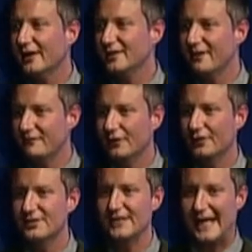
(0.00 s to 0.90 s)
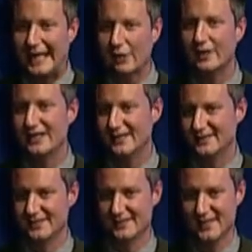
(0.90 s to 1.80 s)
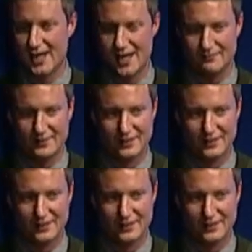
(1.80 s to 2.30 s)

diverse area at this time.